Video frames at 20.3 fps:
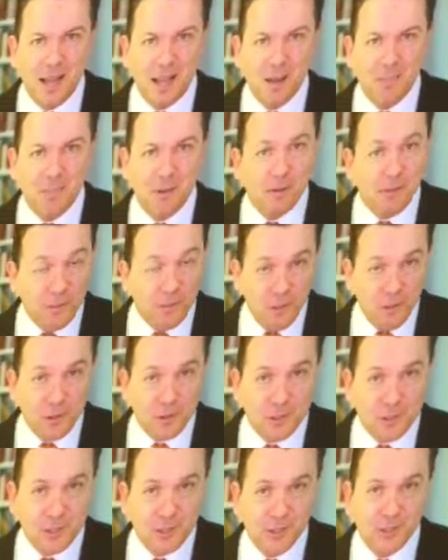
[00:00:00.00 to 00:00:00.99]
But
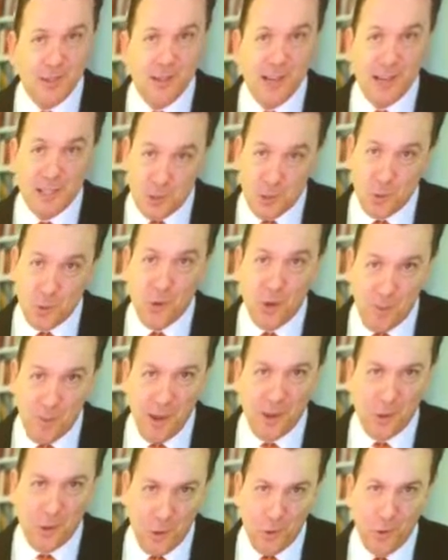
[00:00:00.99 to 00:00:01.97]
first, let's talk
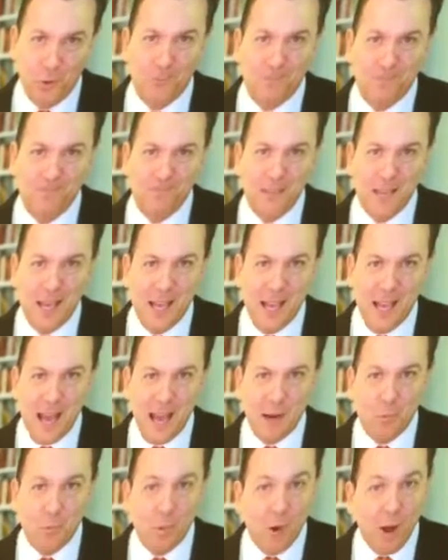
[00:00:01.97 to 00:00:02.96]
about you
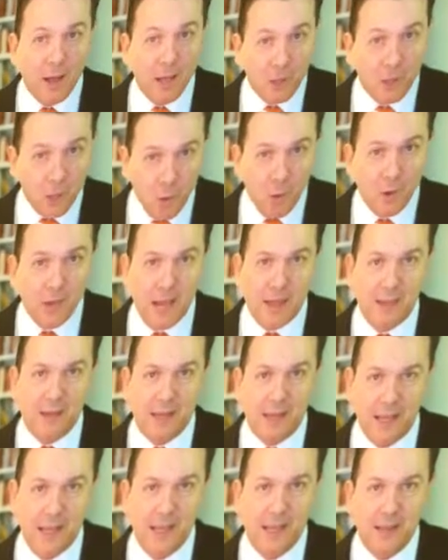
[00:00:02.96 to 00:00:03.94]
and why you're
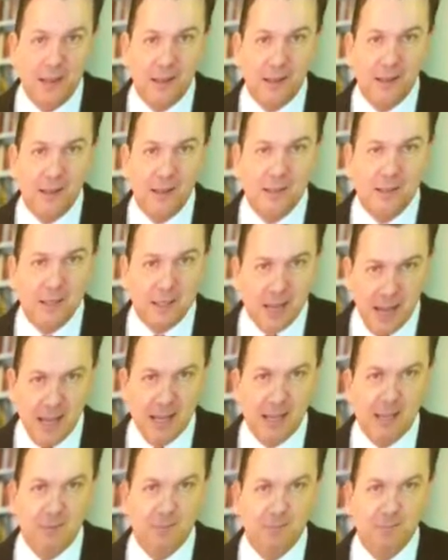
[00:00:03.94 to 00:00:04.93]
gathered here
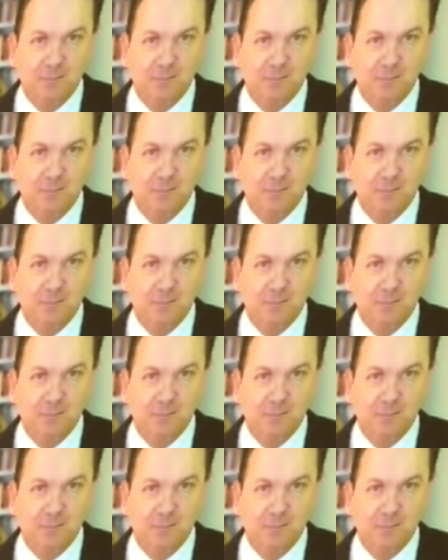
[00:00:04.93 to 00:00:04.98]
today.